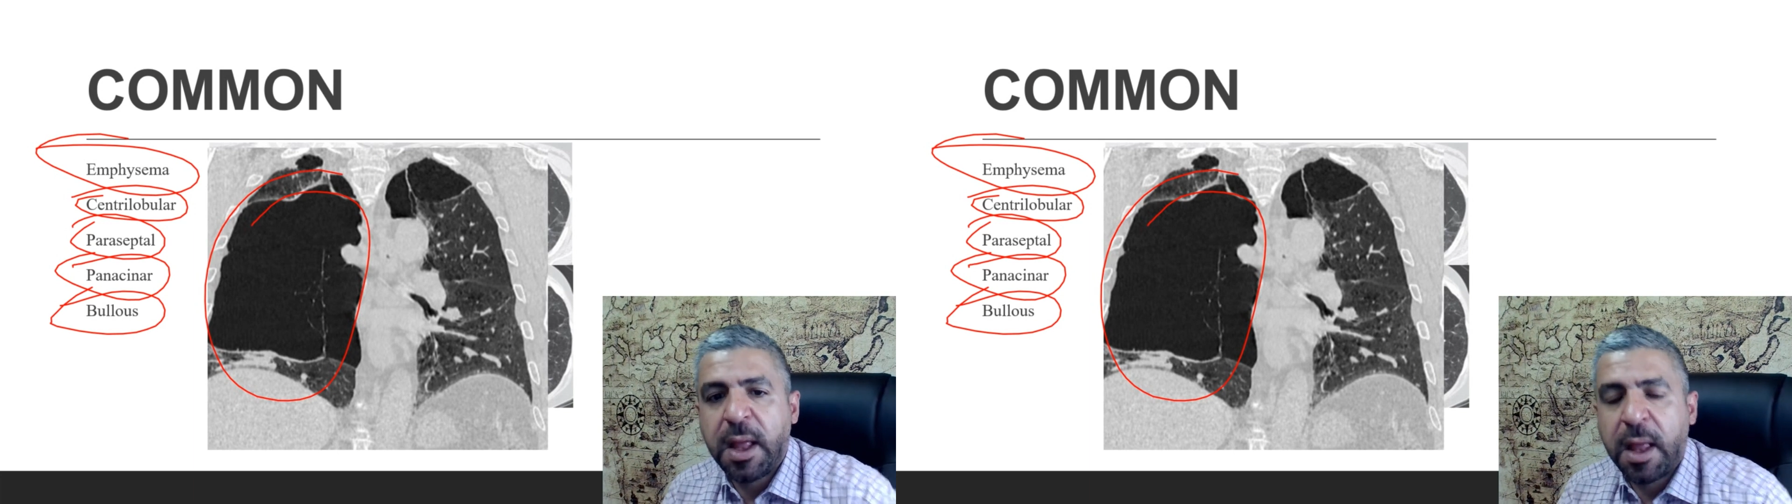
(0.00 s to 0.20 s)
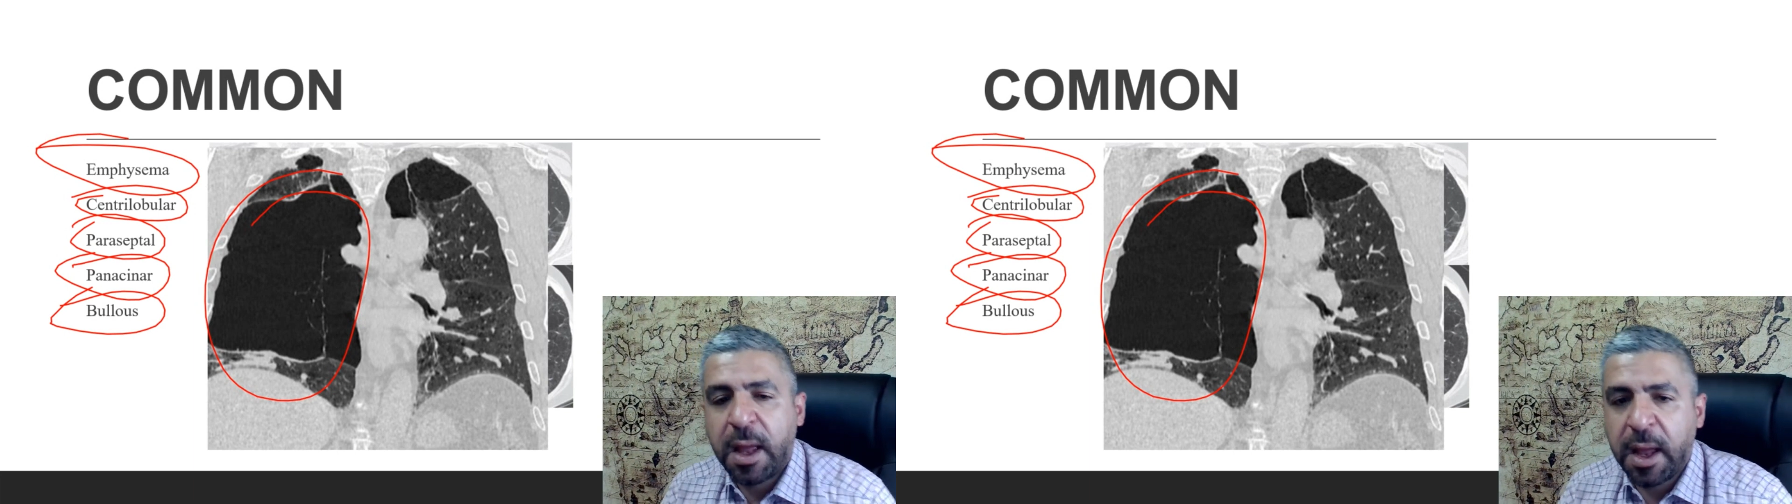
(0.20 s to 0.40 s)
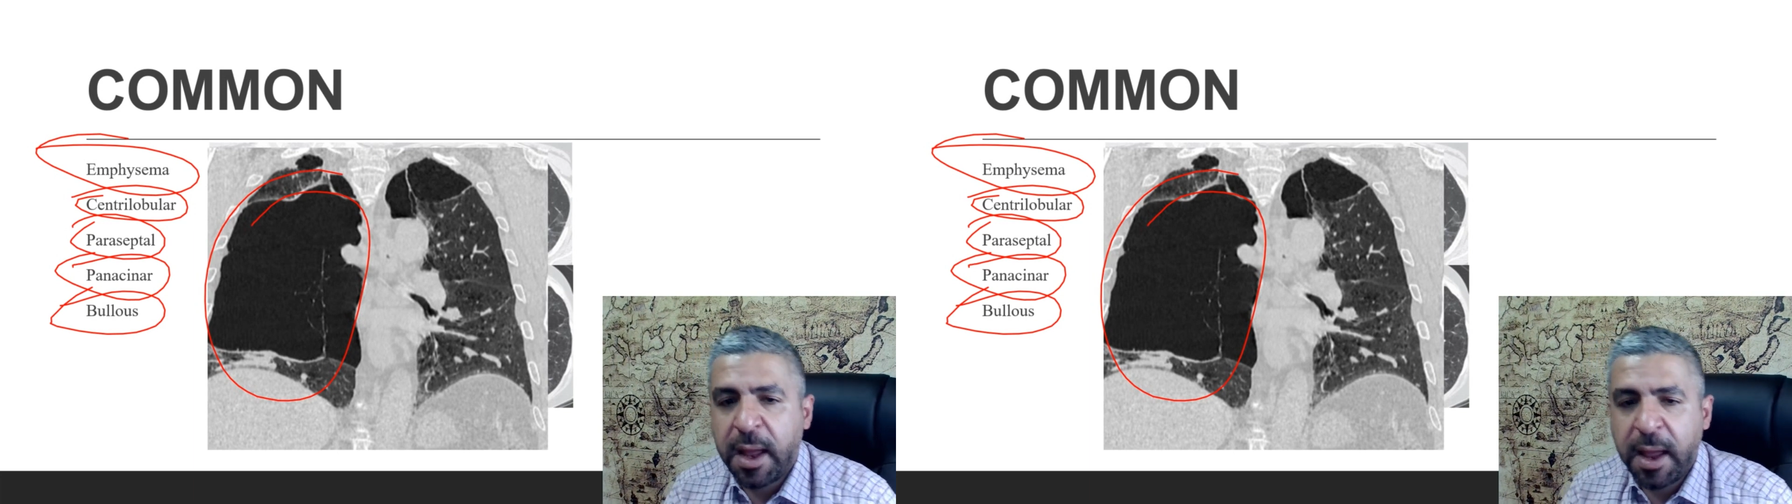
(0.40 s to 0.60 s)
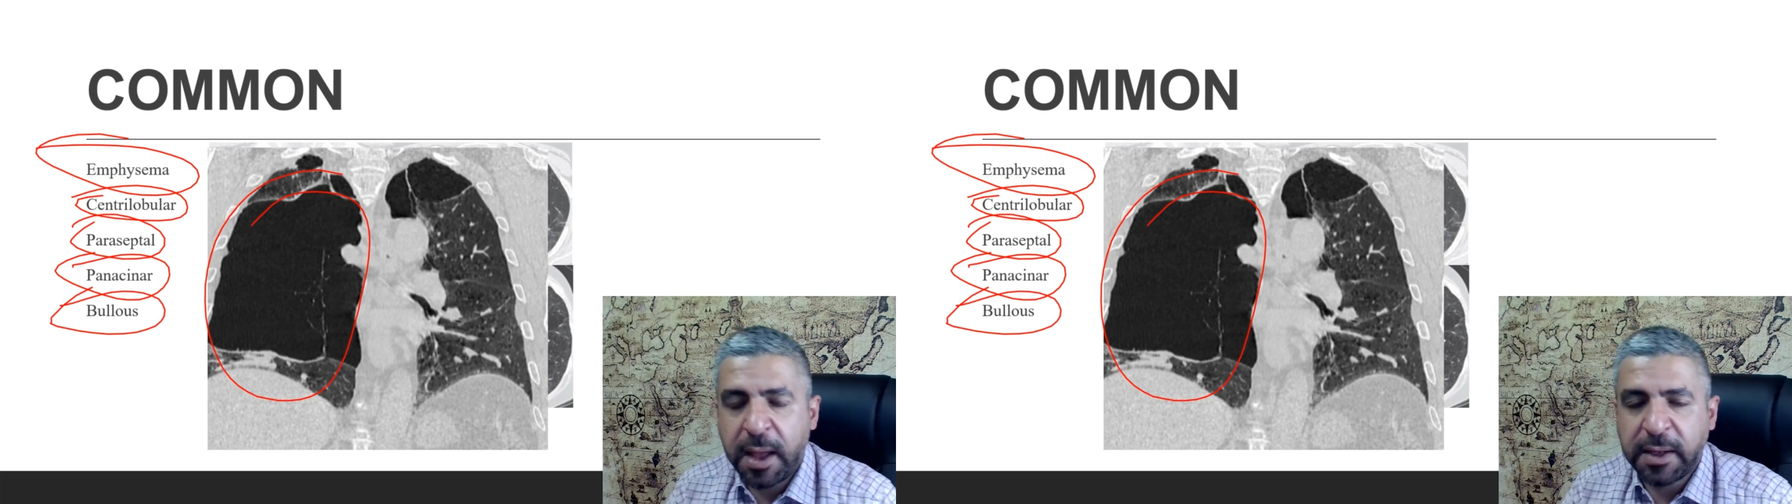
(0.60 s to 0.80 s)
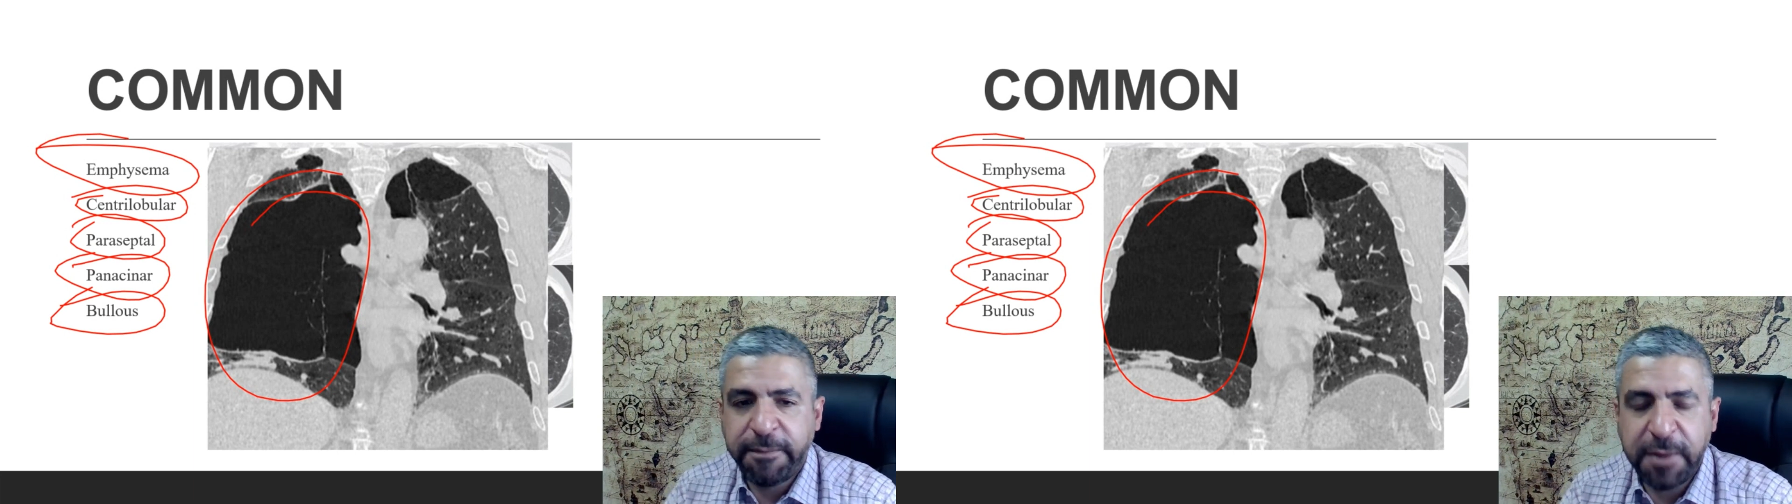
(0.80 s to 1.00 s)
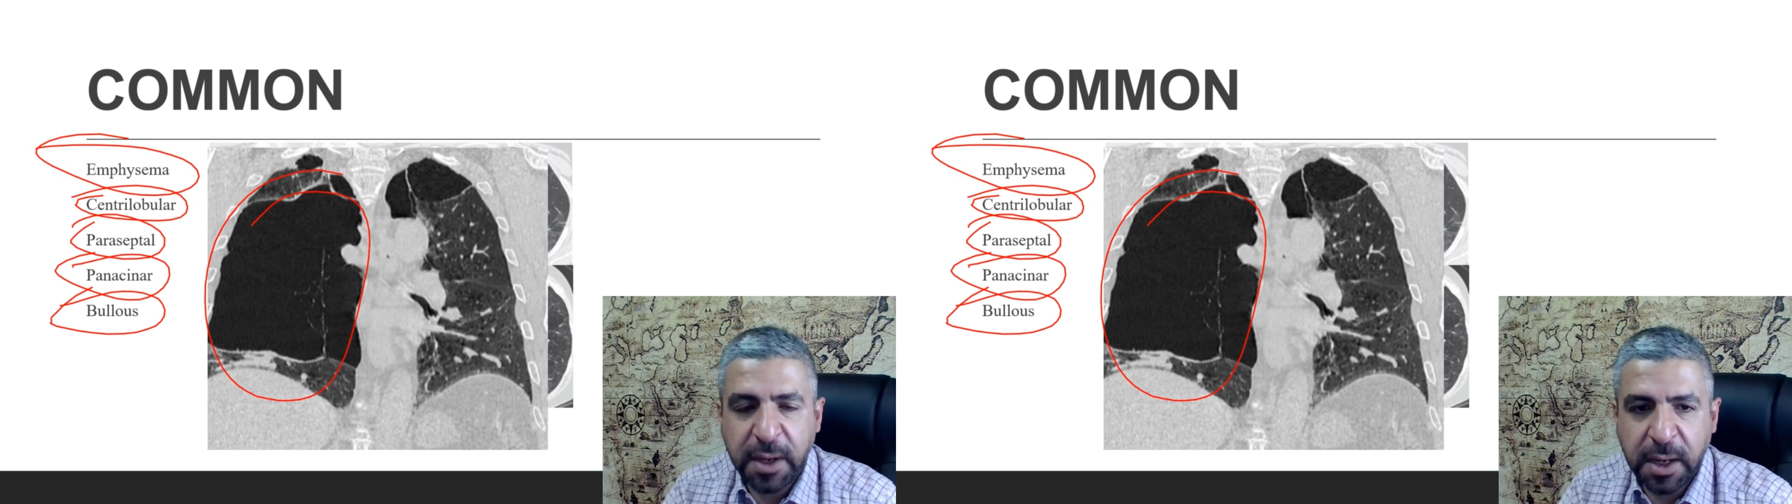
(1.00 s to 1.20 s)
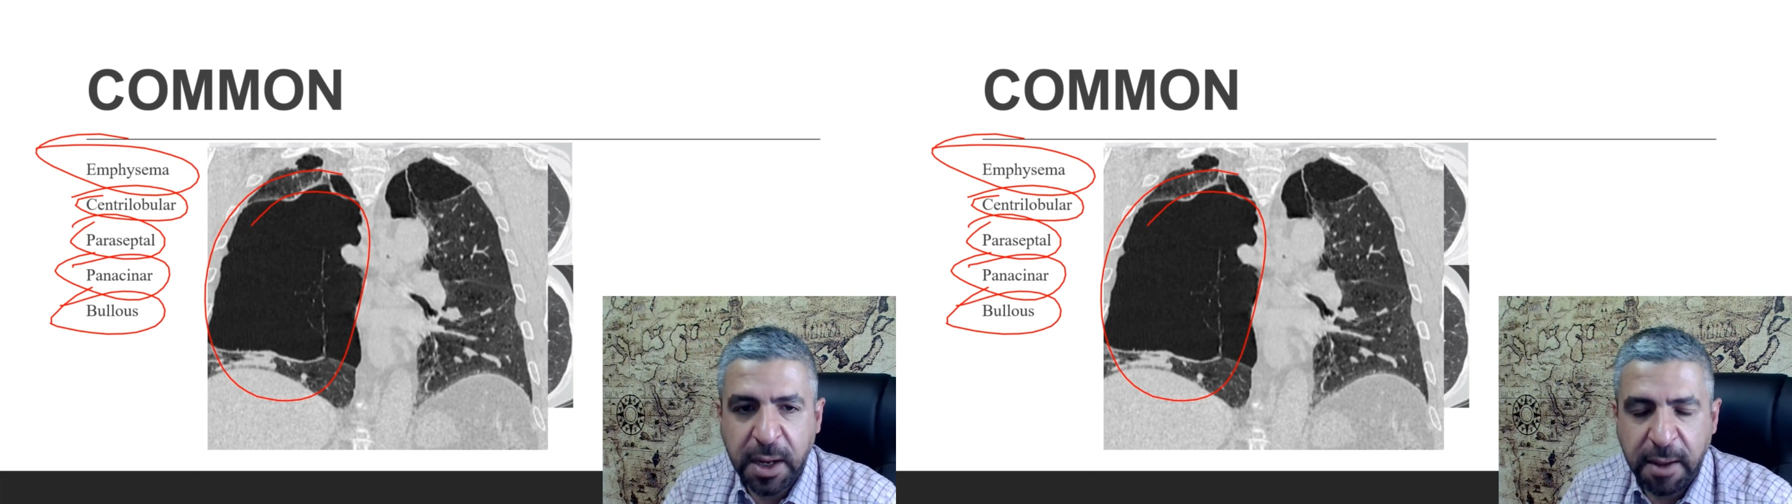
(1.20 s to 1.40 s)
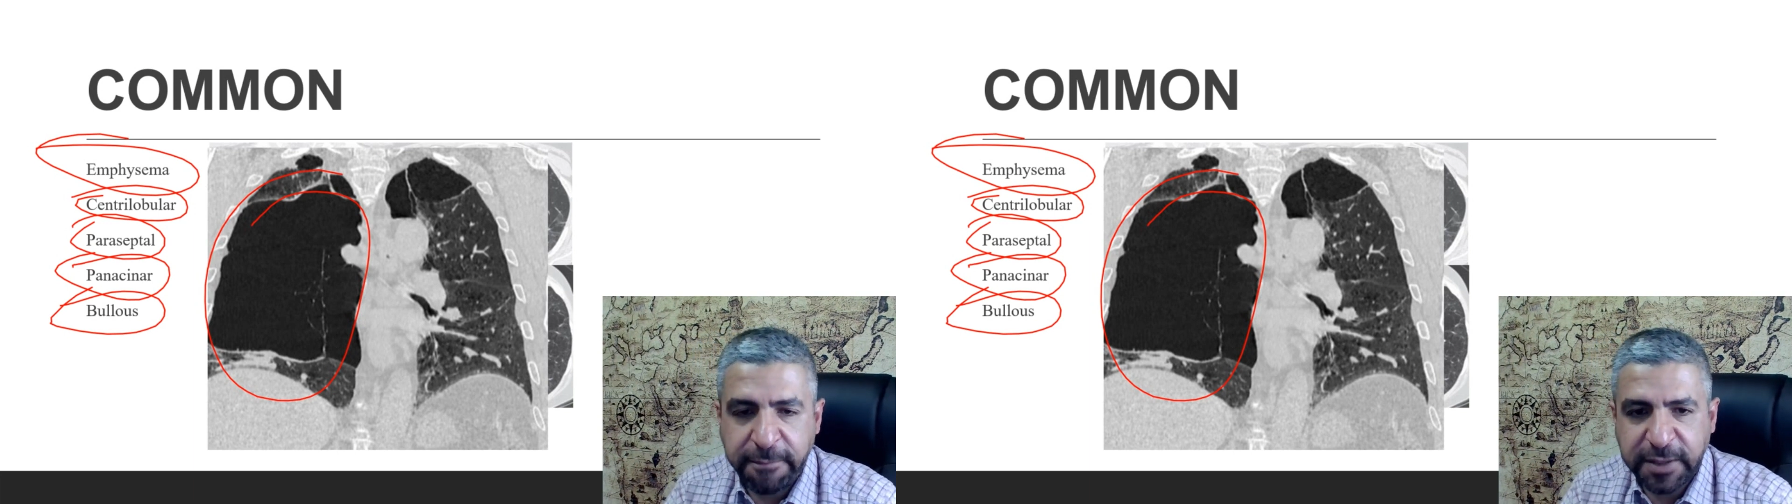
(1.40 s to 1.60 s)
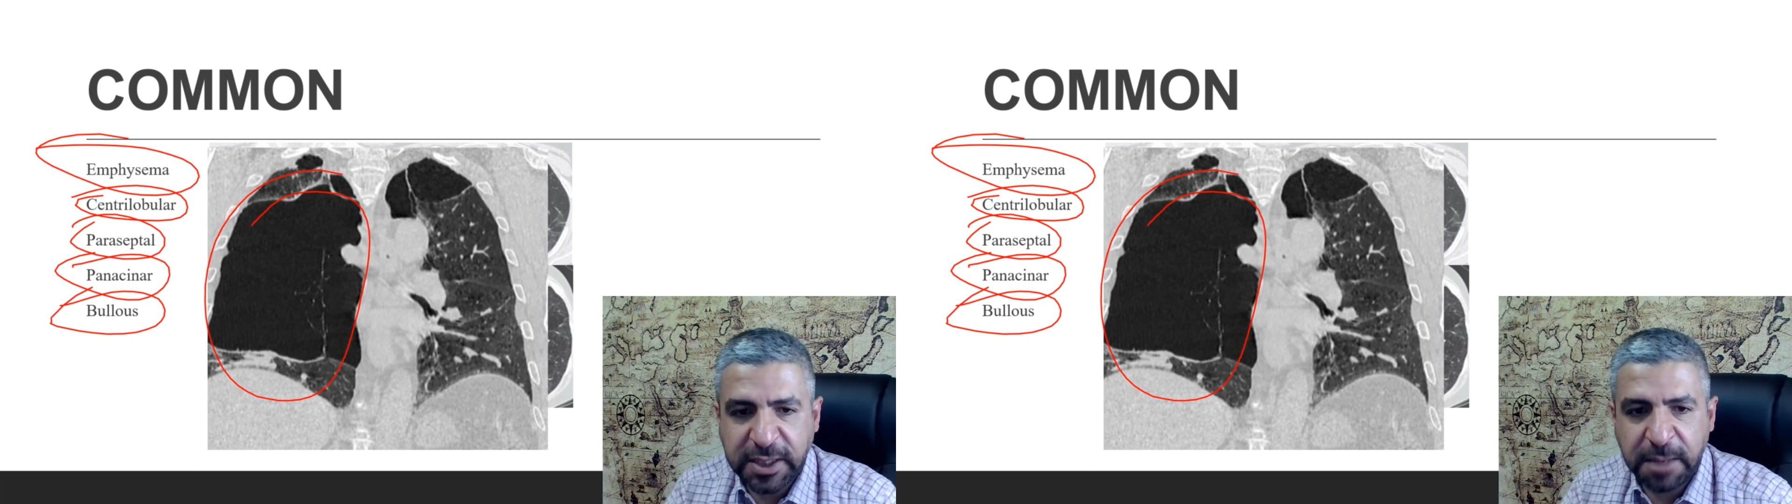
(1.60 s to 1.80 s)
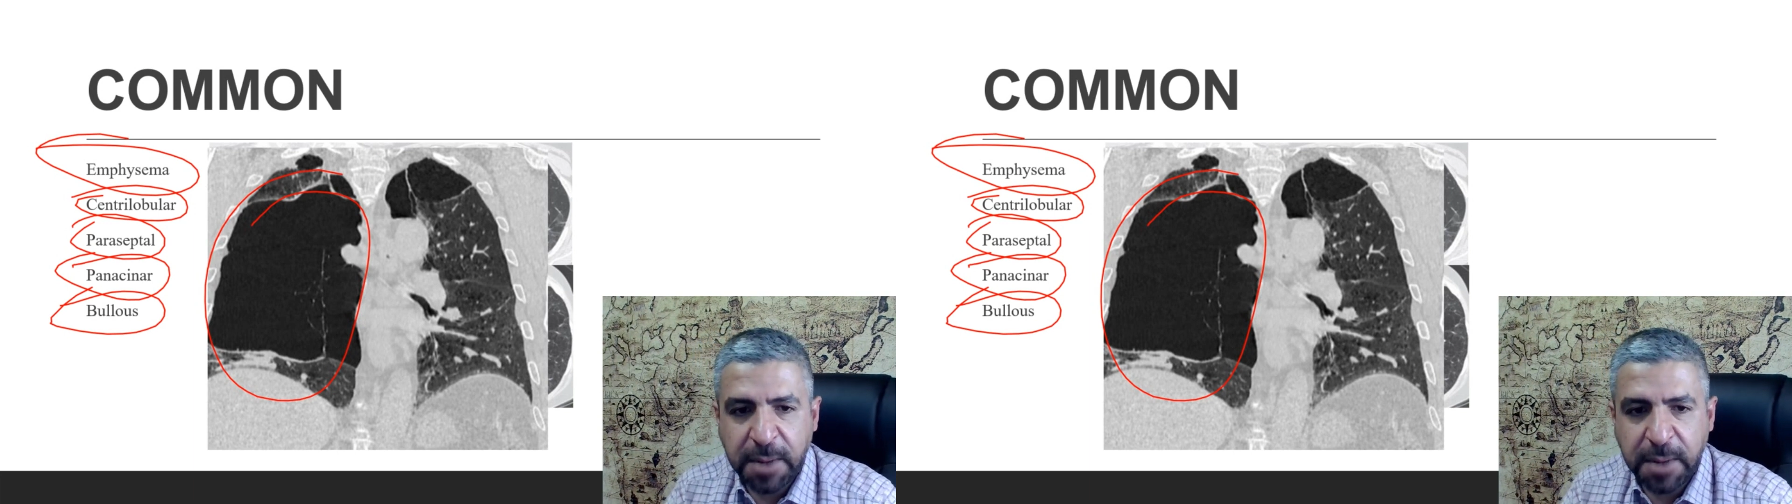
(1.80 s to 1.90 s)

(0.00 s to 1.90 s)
emphysema